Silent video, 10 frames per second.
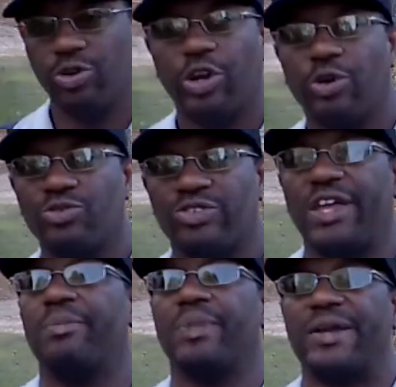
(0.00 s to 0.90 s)
know
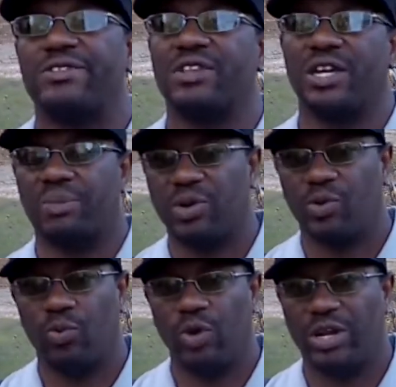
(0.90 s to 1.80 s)
step by step
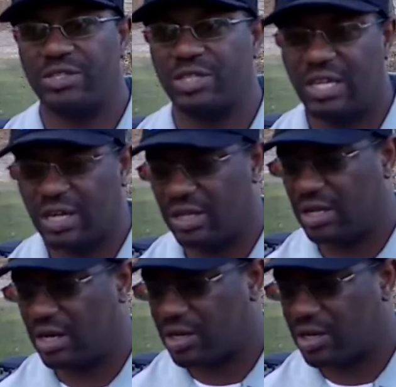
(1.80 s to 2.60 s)
when it's getting there.